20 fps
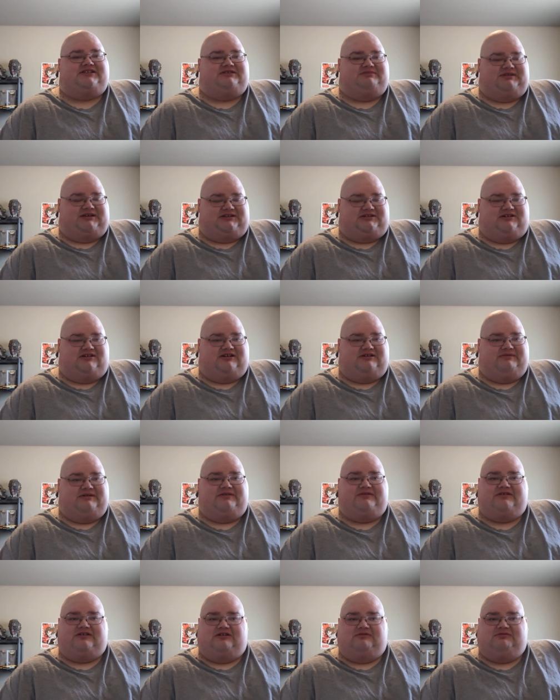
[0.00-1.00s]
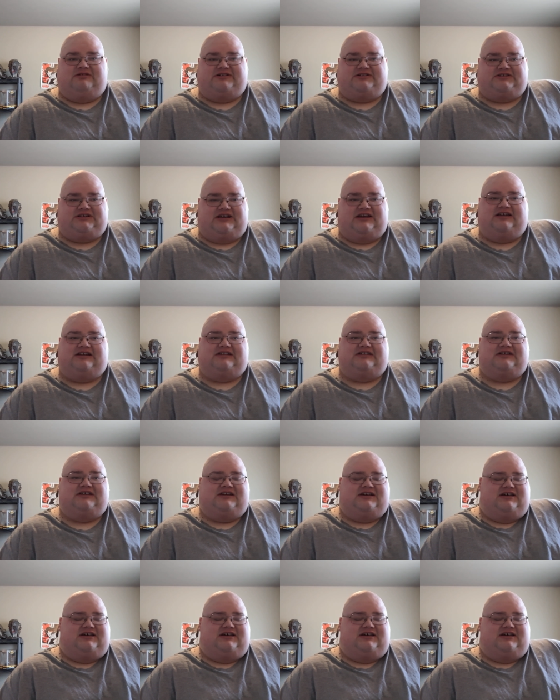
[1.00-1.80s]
to me talking about cobras and